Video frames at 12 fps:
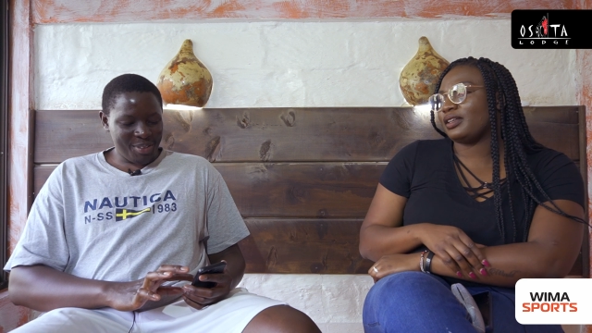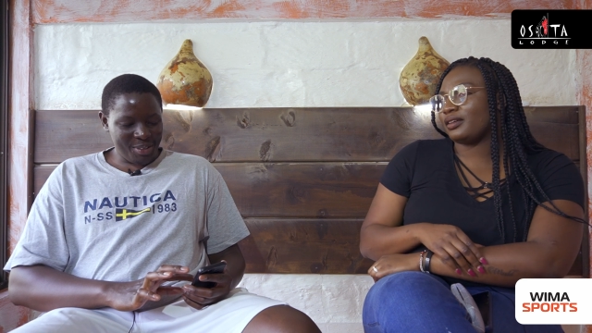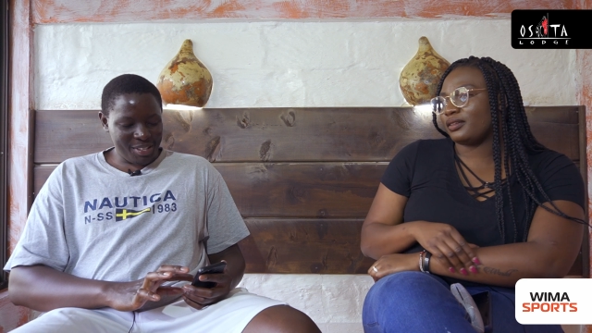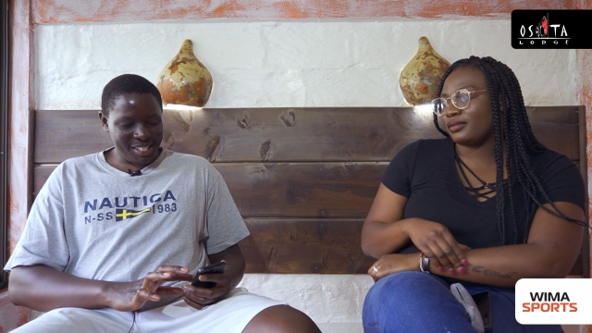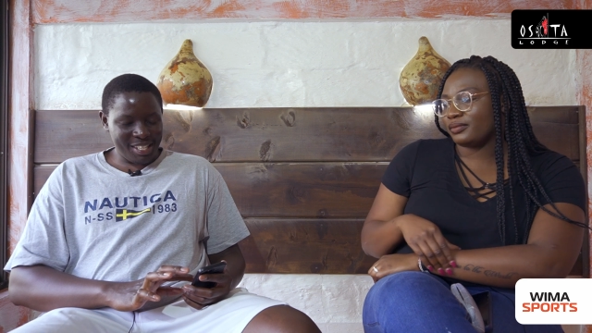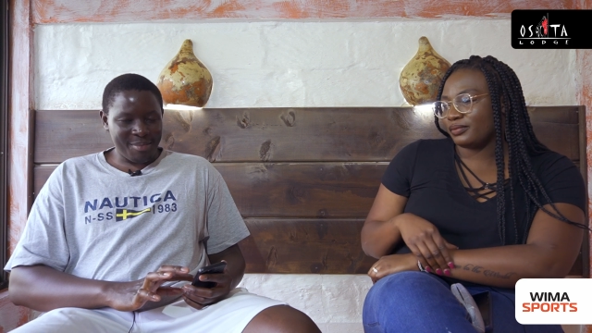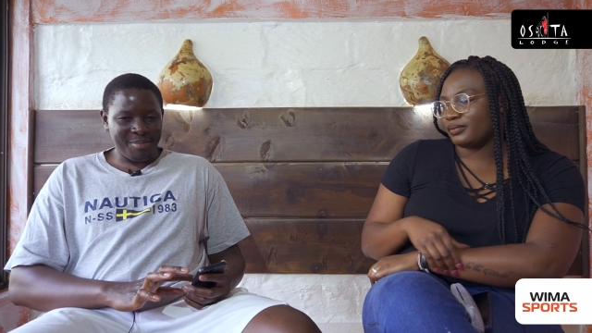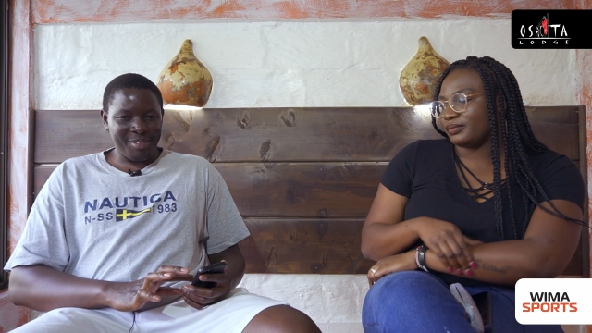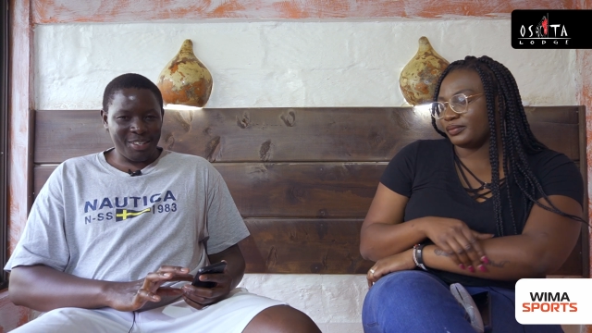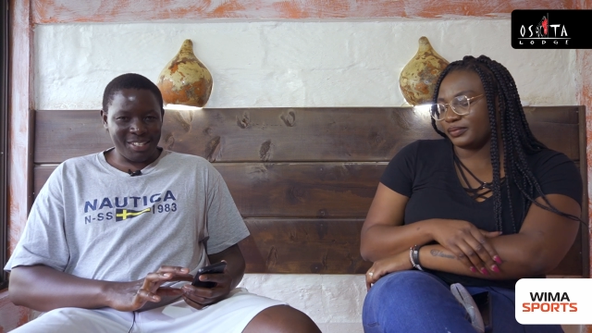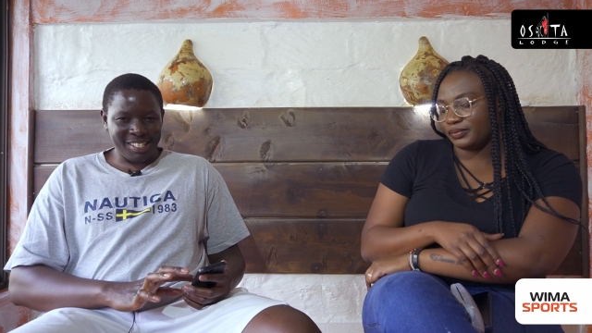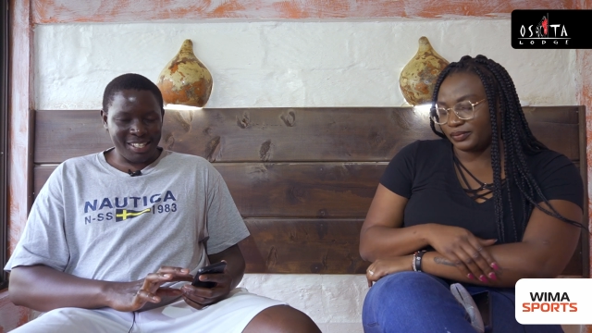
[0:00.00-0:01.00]
Speaker 1: yeah. awesome,
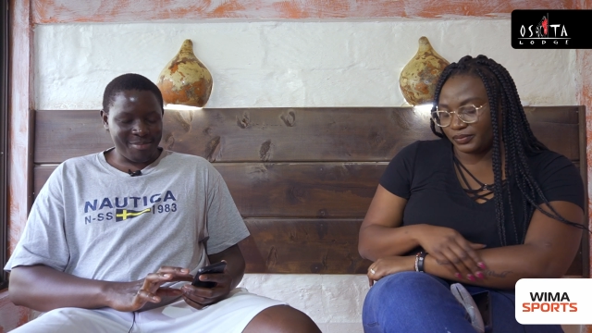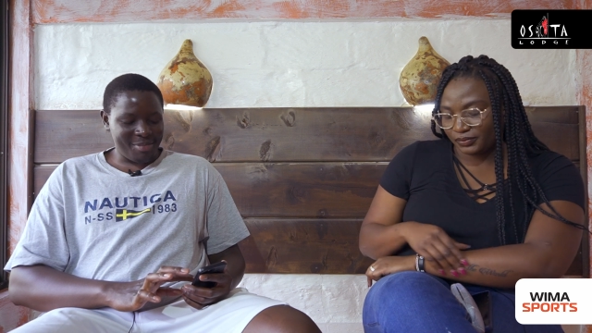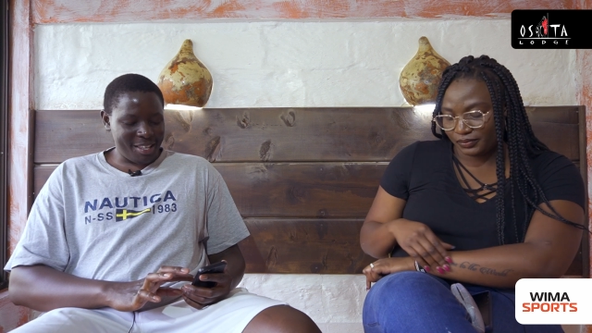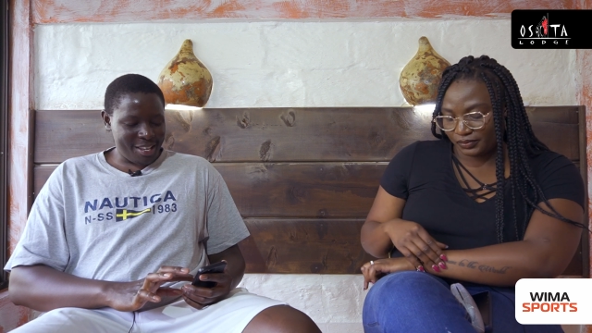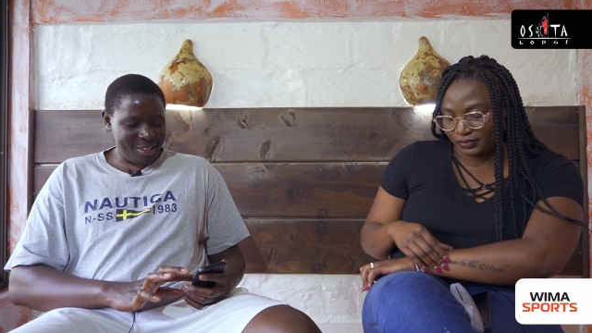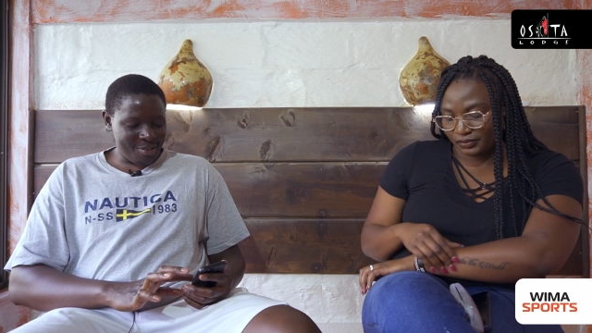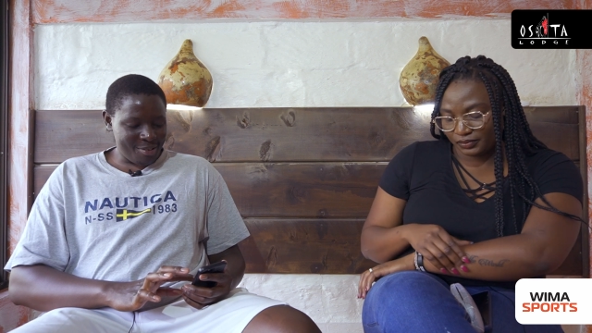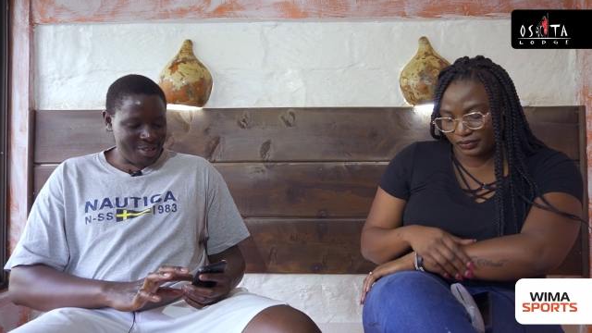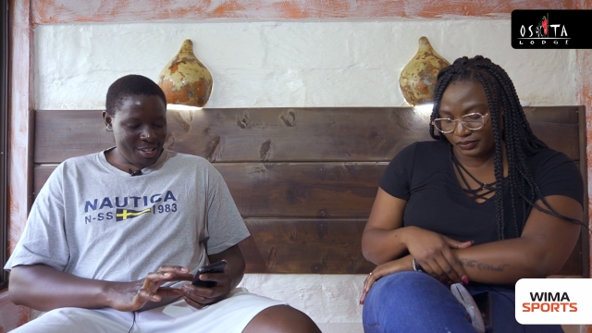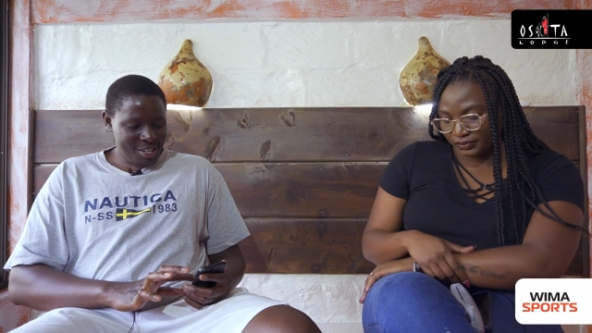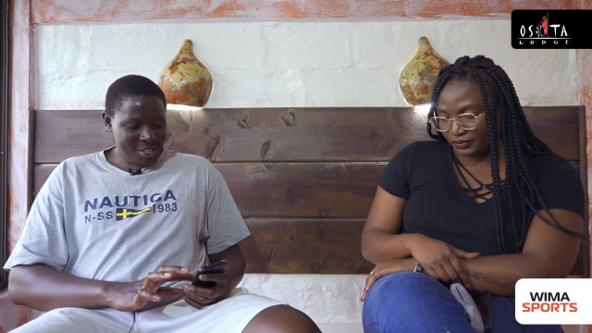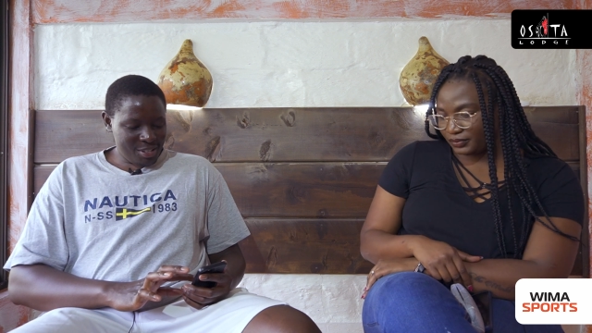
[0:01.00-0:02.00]
awesome. Thank you.
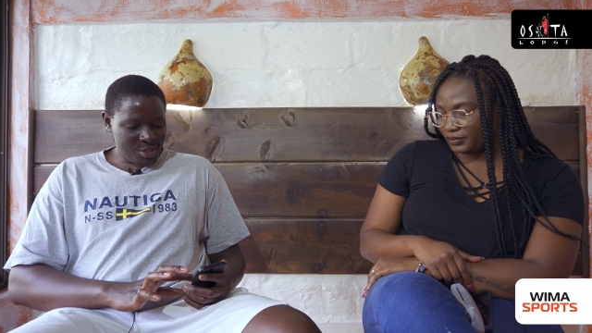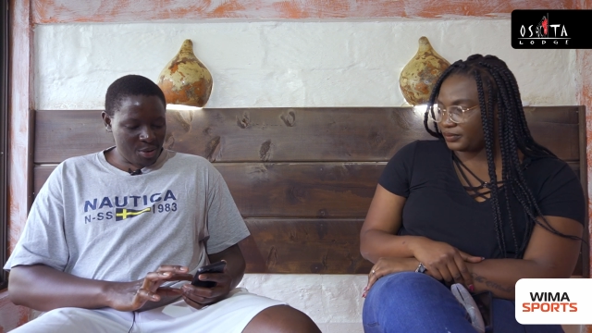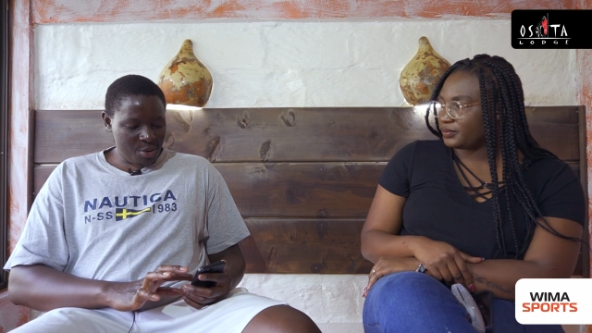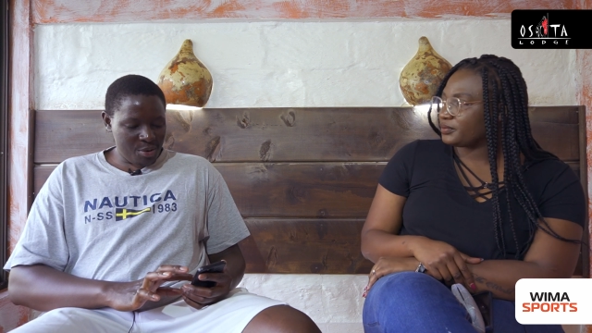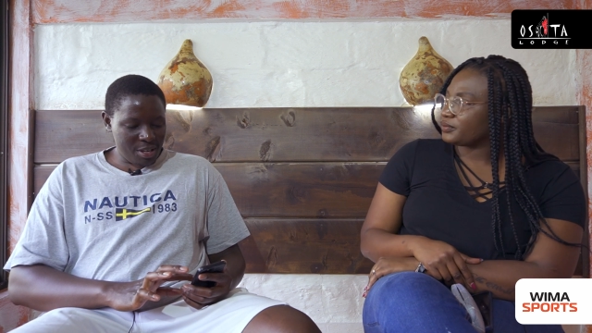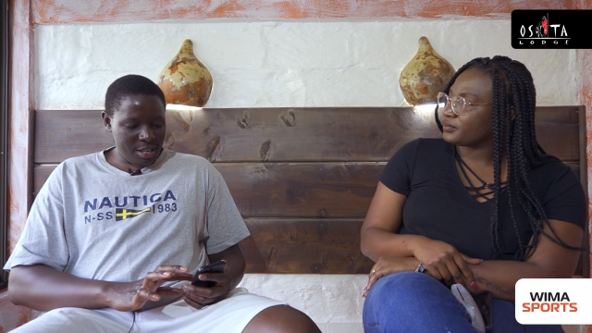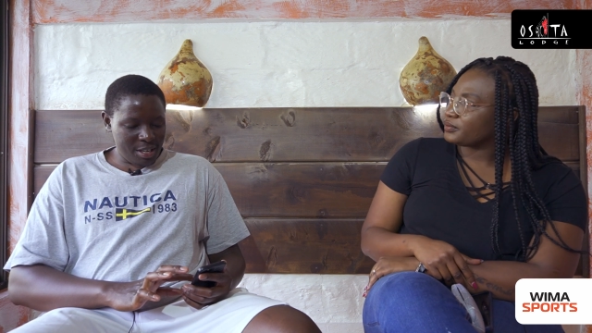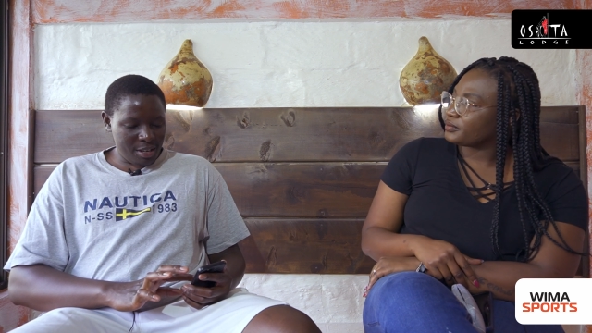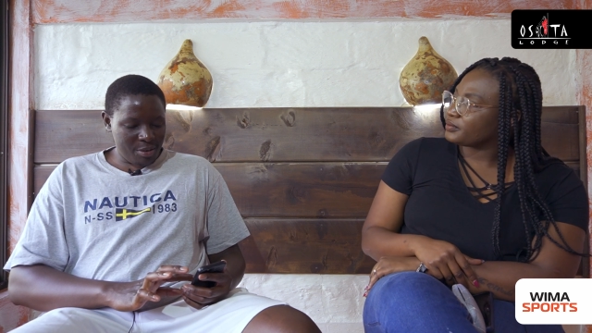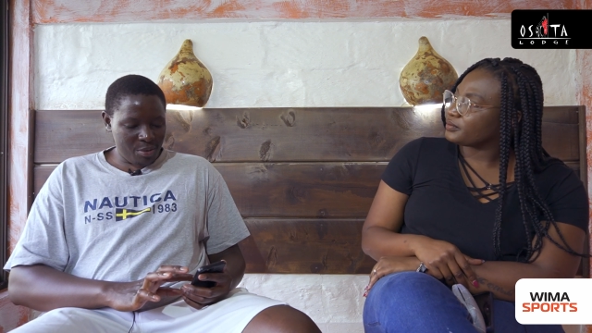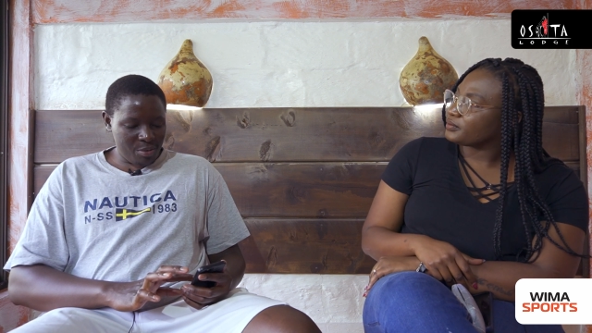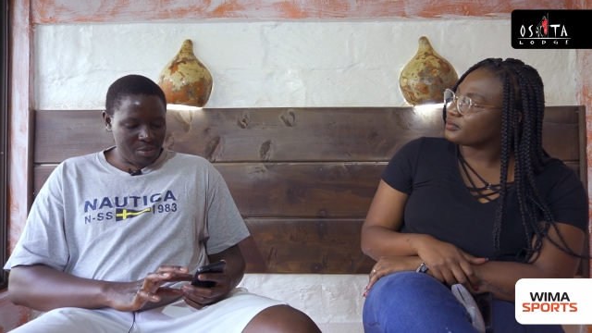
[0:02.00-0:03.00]
So,
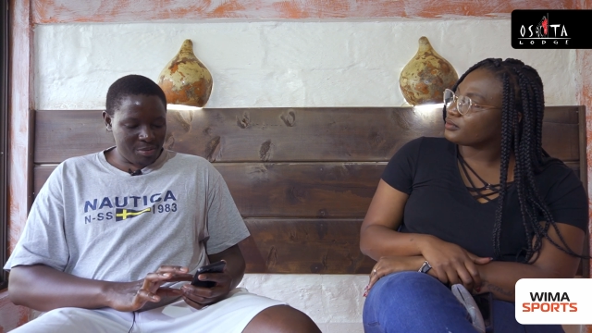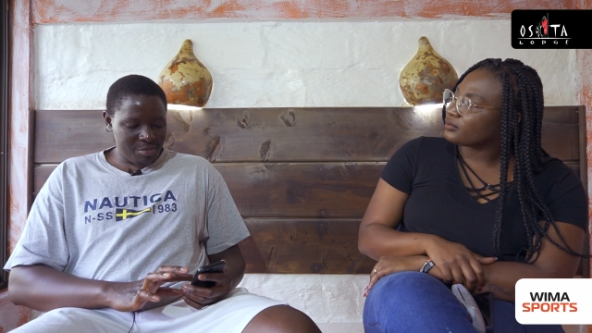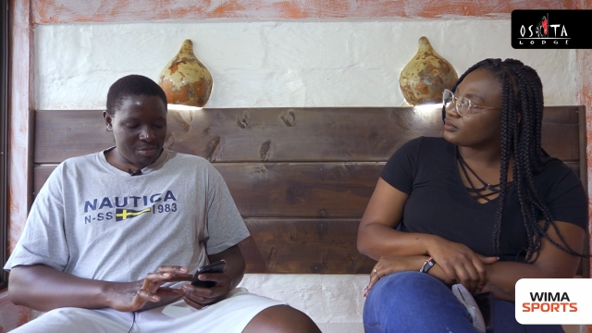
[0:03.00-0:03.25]
uh,